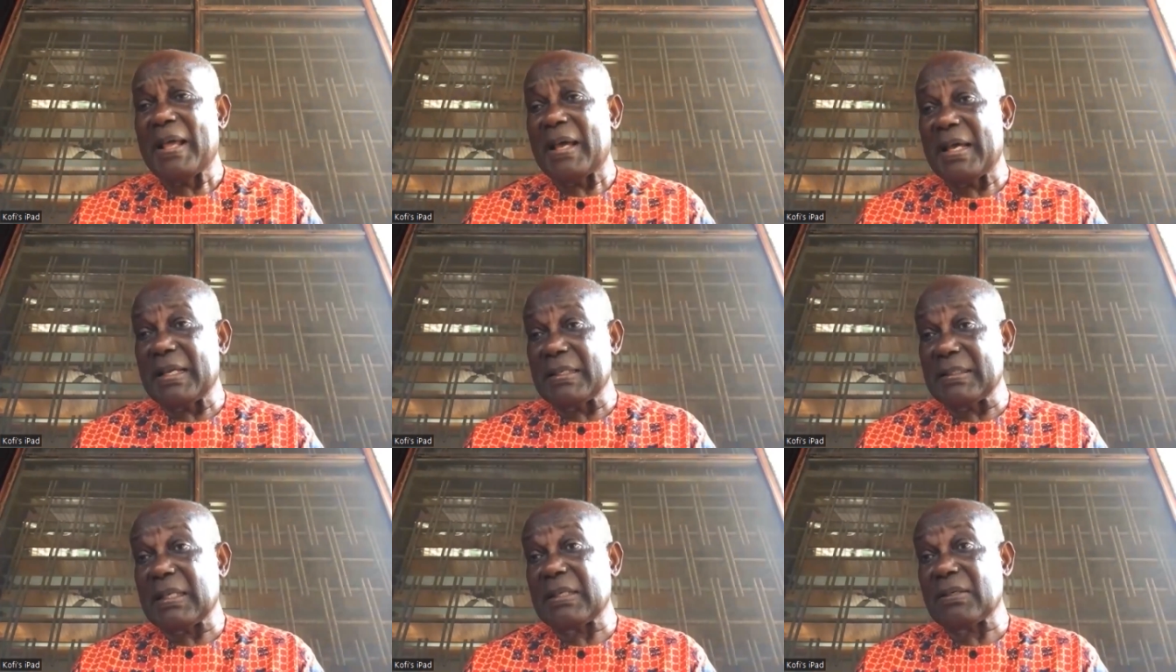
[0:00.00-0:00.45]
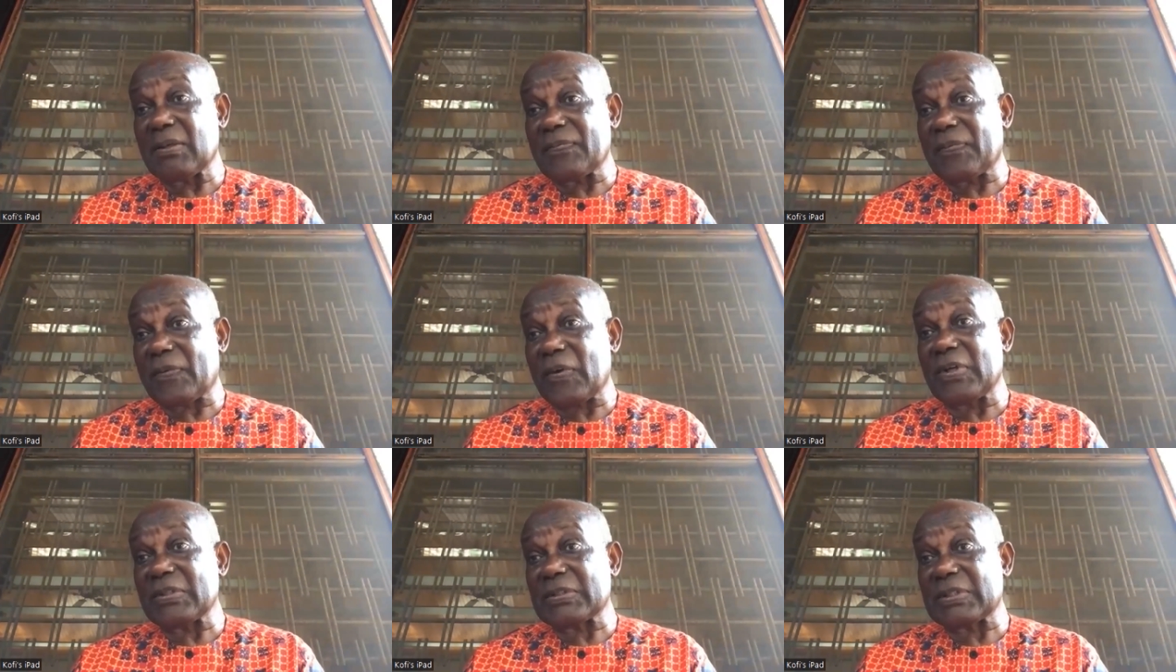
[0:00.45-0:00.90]
And then,
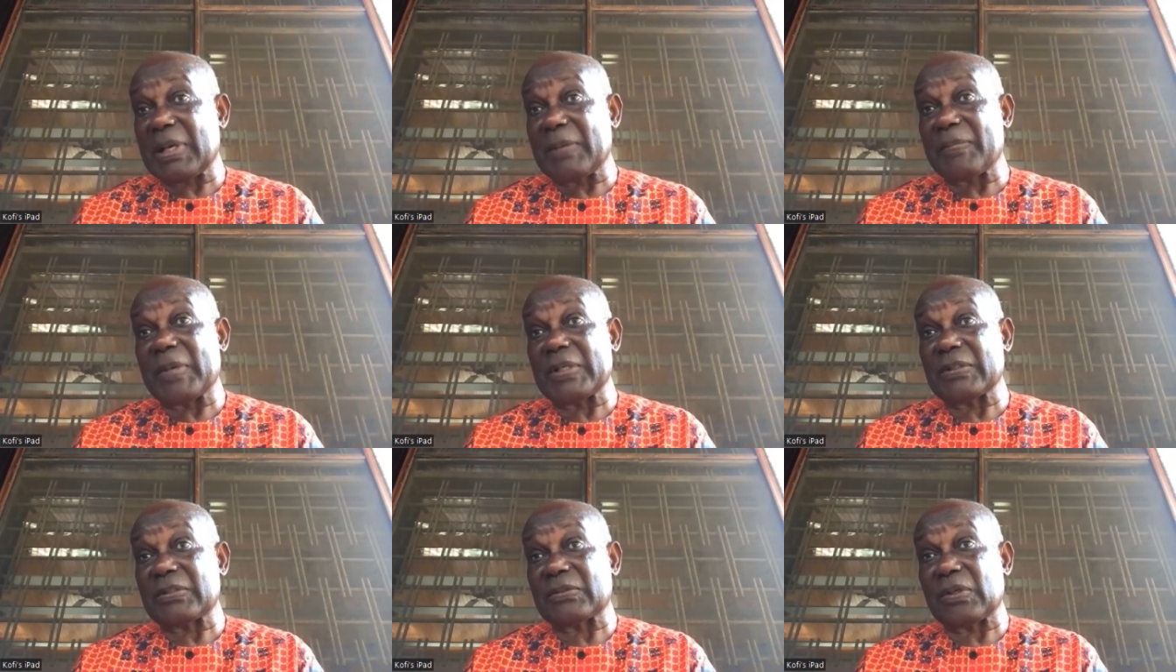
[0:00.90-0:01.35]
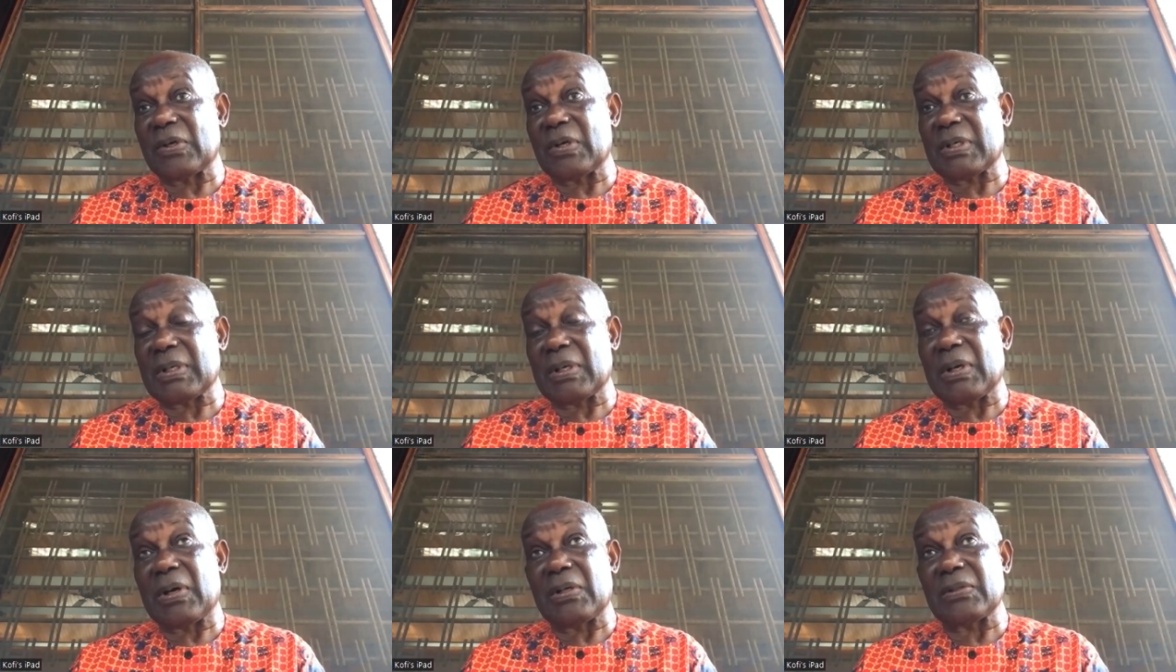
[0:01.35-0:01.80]
of course, I must
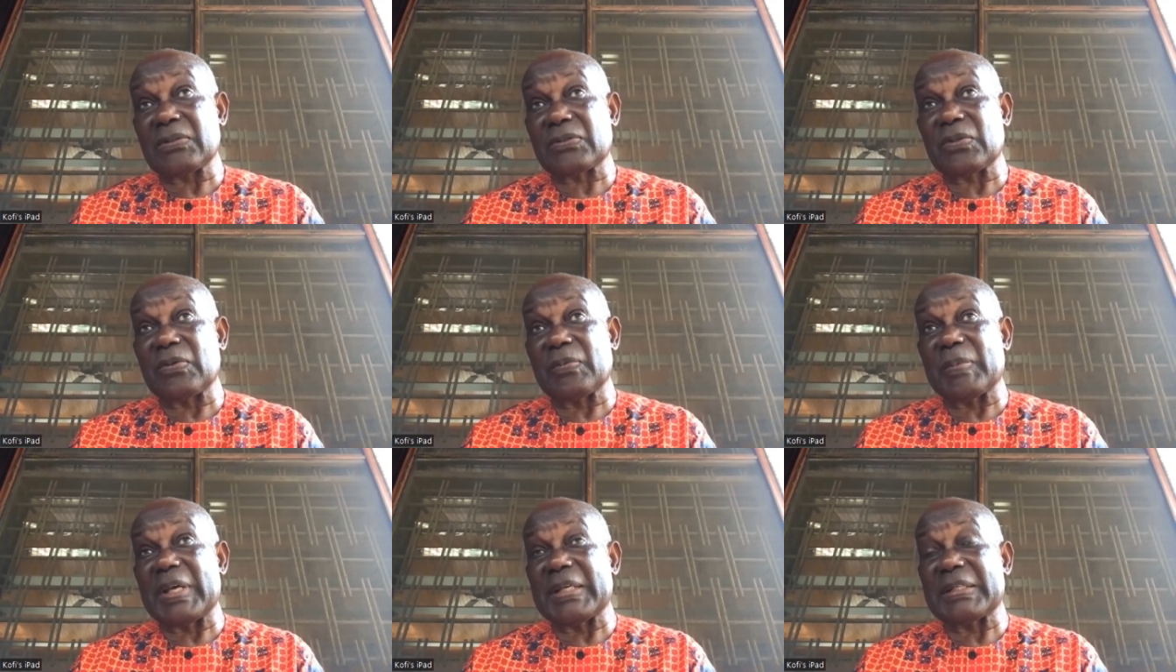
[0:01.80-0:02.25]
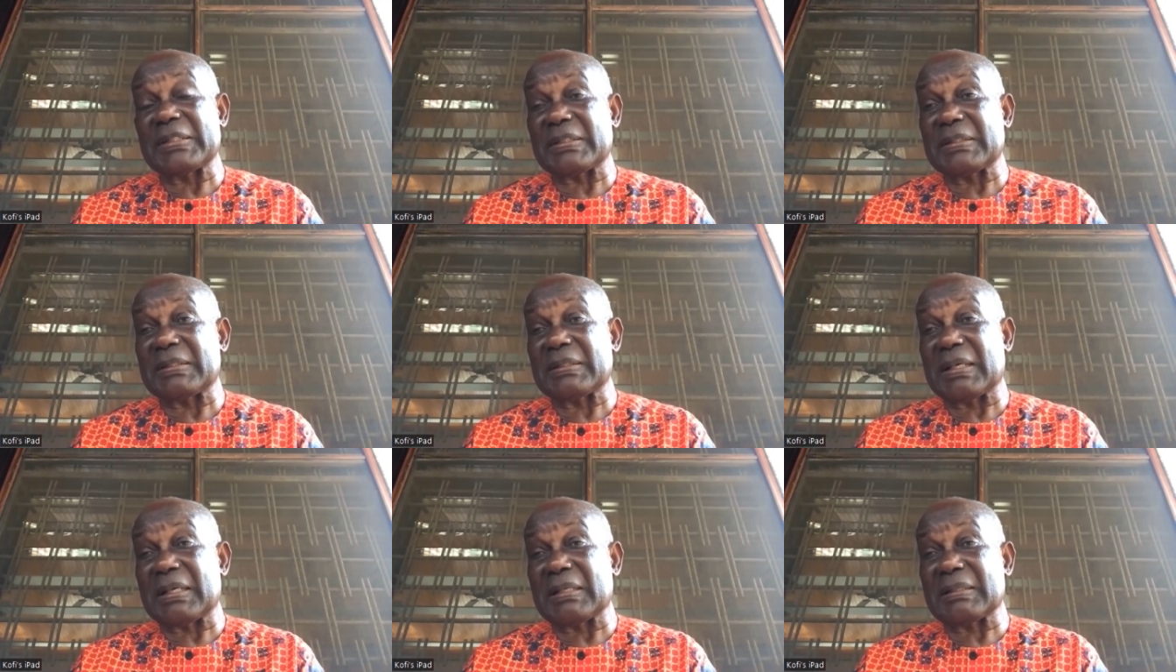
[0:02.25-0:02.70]
talk, also
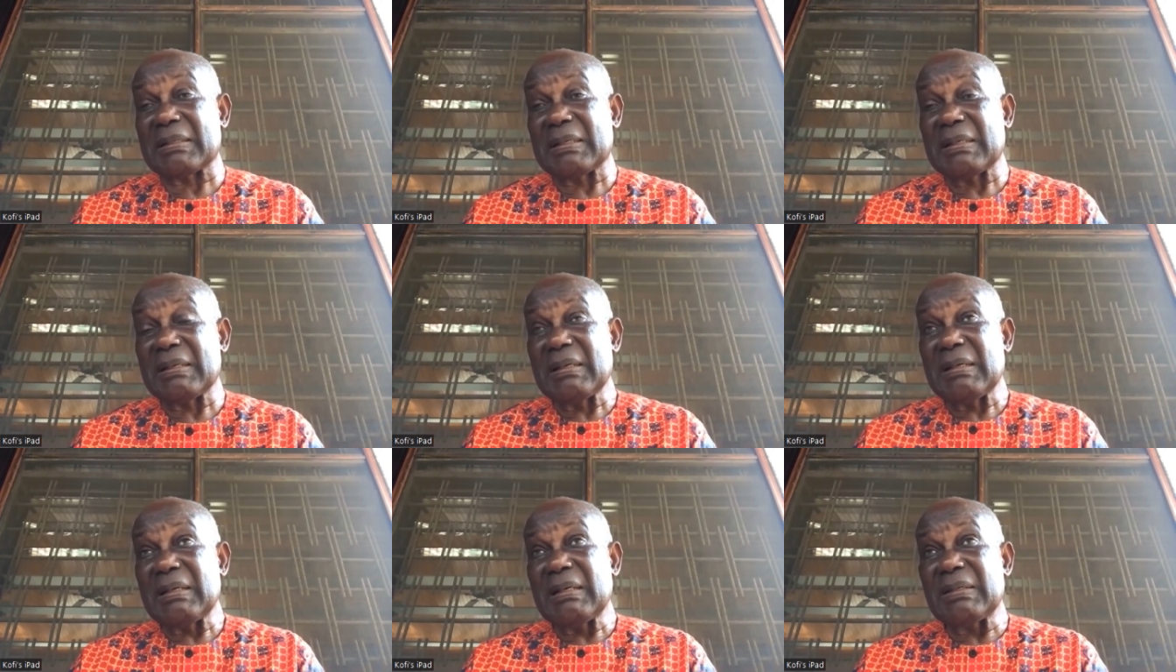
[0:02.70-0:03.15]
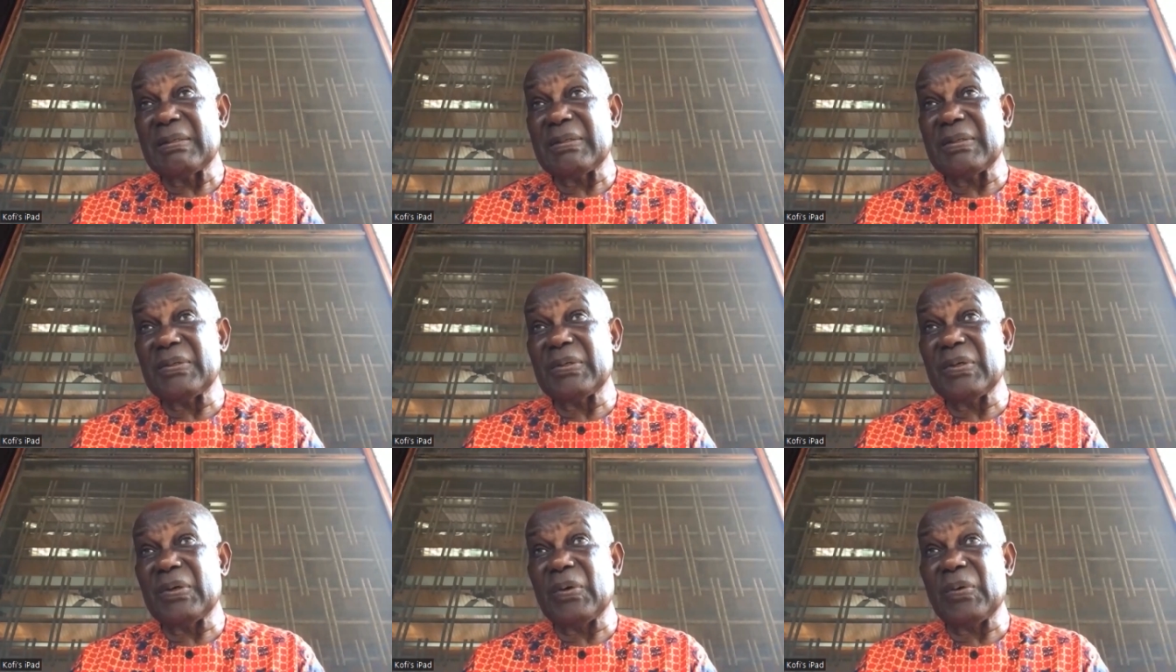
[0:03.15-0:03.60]
mention that,
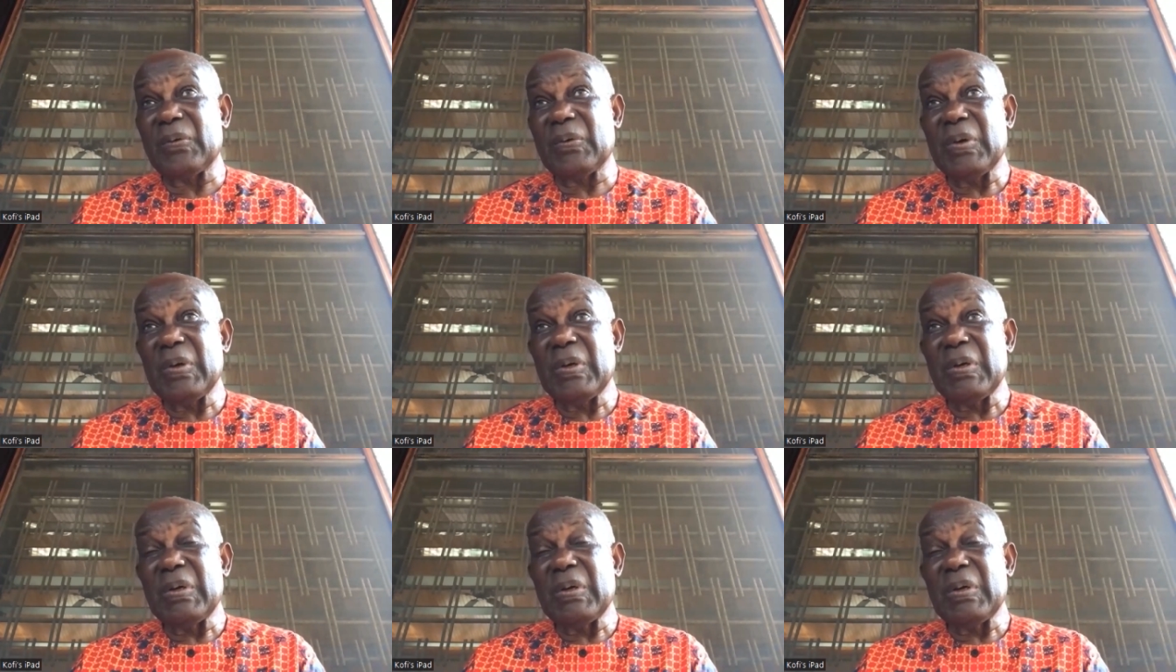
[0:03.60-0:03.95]
you know,